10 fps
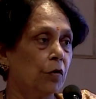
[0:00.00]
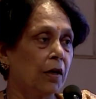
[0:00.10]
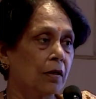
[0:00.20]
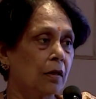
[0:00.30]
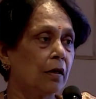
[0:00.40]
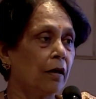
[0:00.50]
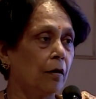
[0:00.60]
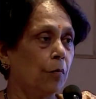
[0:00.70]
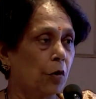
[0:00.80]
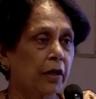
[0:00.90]
rather than
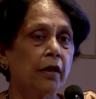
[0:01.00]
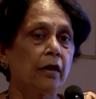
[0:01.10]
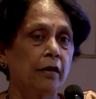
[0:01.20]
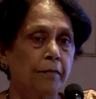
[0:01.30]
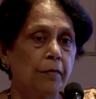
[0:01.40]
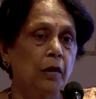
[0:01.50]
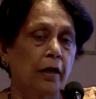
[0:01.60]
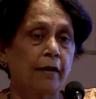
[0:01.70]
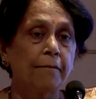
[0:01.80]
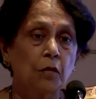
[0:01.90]
aborting an
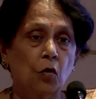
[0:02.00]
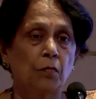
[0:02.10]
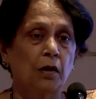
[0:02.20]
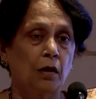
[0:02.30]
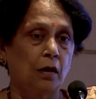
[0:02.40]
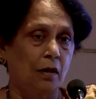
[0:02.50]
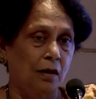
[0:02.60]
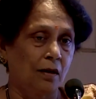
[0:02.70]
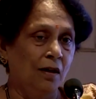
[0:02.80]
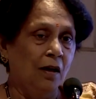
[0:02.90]
abnormal
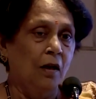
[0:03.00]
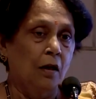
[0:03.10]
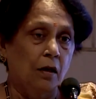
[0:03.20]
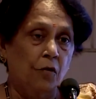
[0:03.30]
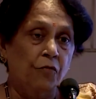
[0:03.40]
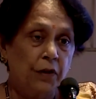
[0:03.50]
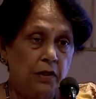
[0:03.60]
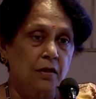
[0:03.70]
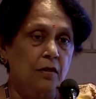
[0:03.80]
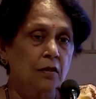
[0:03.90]

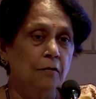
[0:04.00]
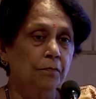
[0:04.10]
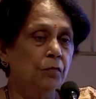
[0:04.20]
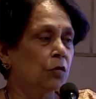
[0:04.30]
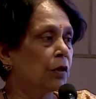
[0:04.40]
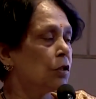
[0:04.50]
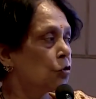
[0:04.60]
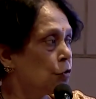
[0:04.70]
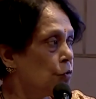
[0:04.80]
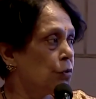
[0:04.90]
fetus. You can
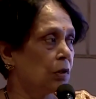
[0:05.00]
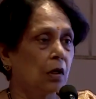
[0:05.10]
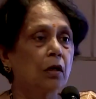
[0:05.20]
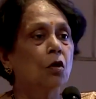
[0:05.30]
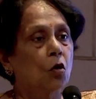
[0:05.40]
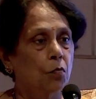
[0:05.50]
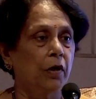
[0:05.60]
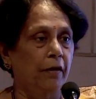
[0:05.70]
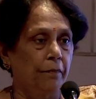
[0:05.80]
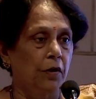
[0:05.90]
choose a normal
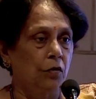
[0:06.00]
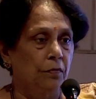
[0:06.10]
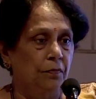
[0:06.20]
embryo.